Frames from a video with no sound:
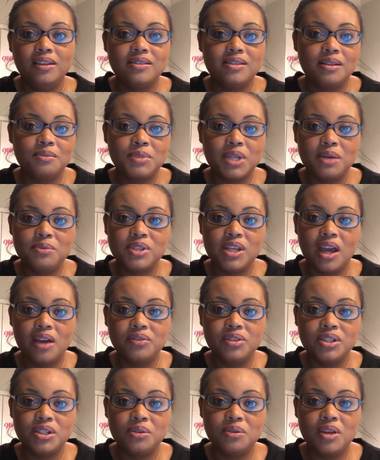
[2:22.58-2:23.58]
sometimes you
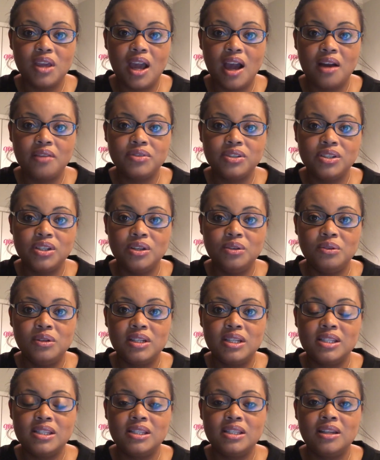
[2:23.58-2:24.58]
have to do what you have to do.
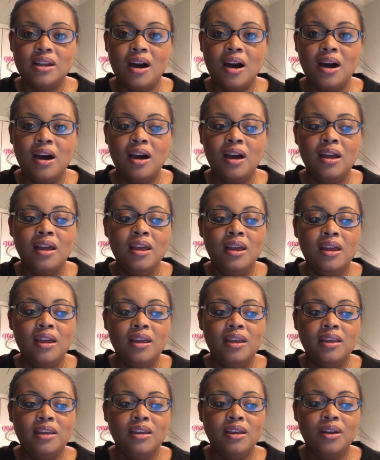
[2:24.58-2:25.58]
And it's not,
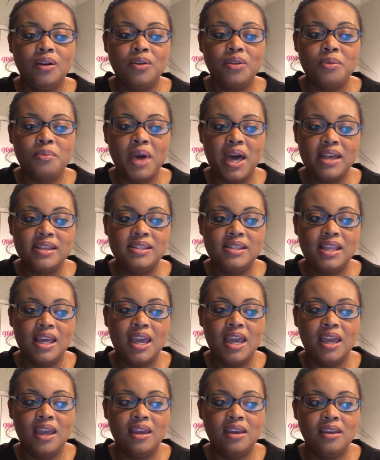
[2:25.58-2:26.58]
the best
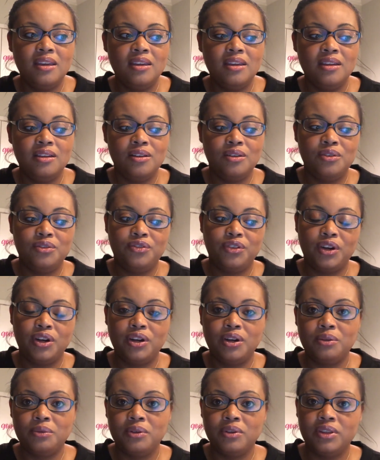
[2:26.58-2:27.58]
thing, for
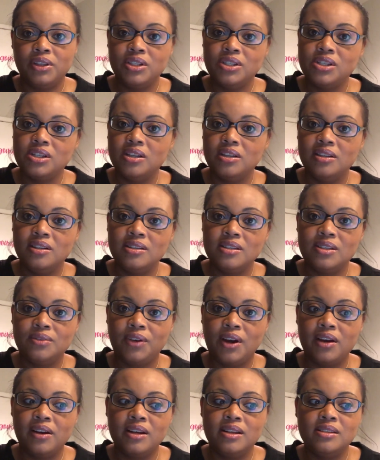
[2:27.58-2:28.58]
your religion, as
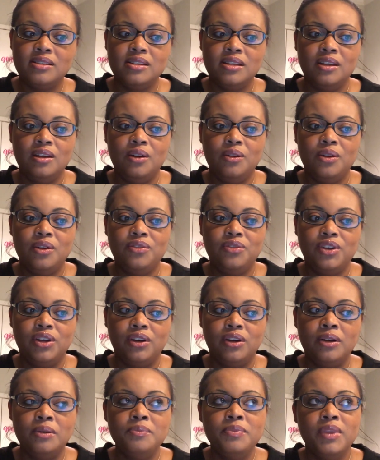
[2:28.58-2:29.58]
far as, if
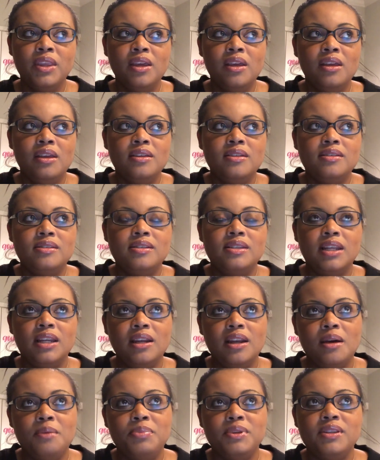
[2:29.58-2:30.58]
you're
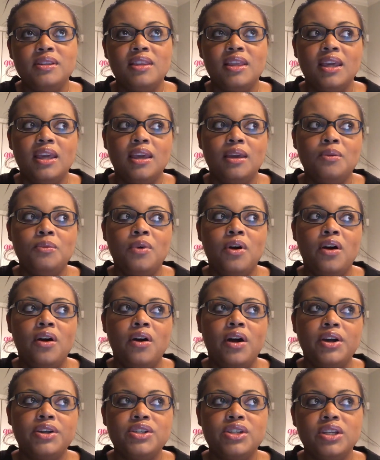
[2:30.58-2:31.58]
sitting up and thinking,
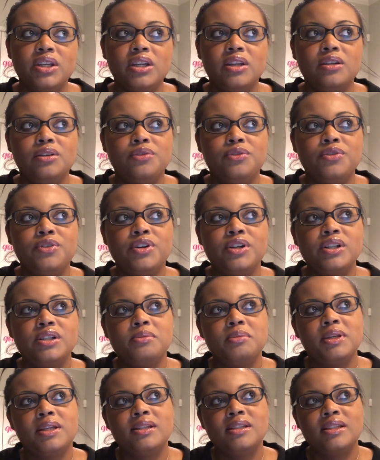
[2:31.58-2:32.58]
well, I shouldn't get a
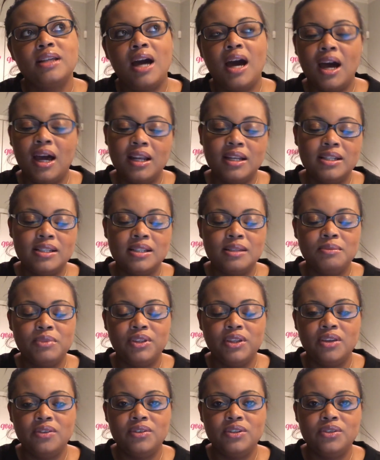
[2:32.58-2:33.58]
divorce because God doesn't
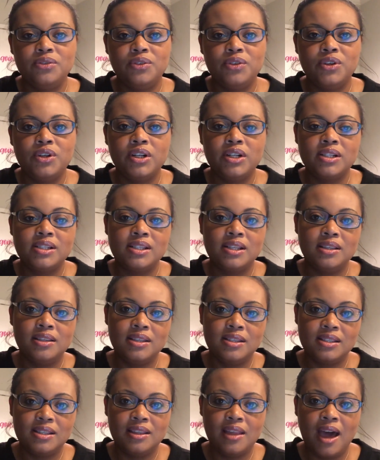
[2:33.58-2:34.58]
believe in divorce and
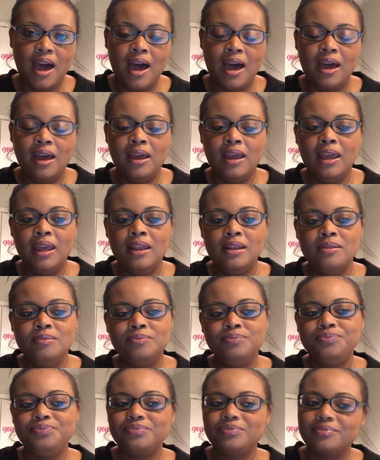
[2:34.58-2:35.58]
this and that.
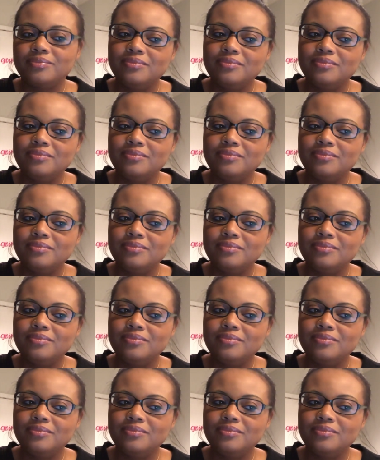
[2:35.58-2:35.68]
And